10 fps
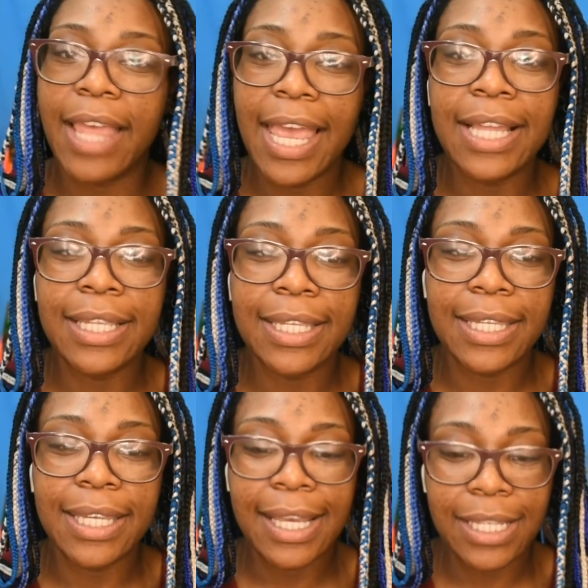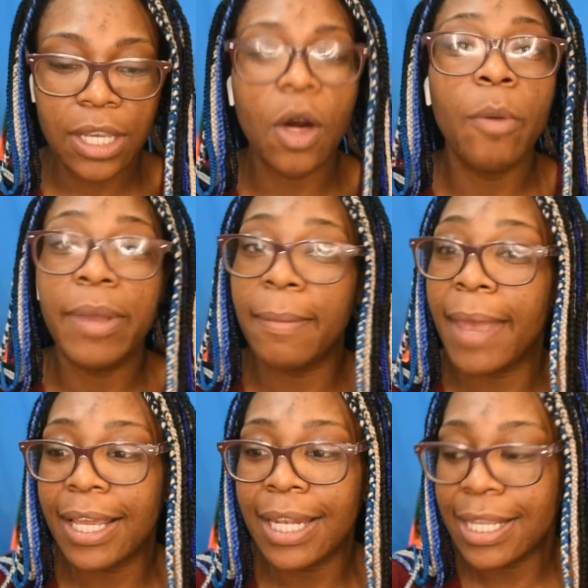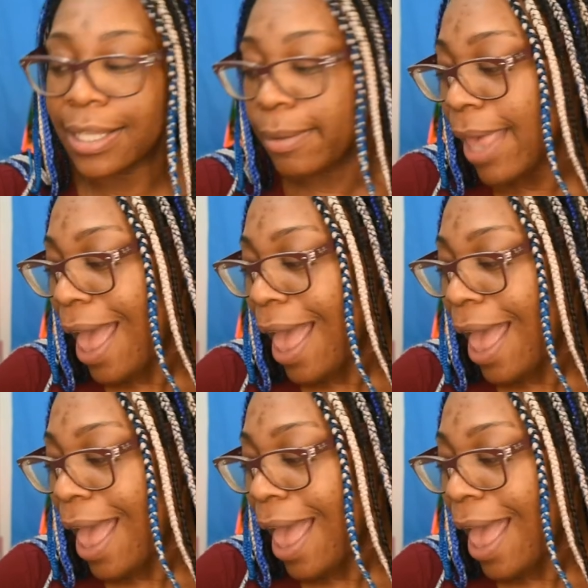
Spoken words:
it's a coping mechanism.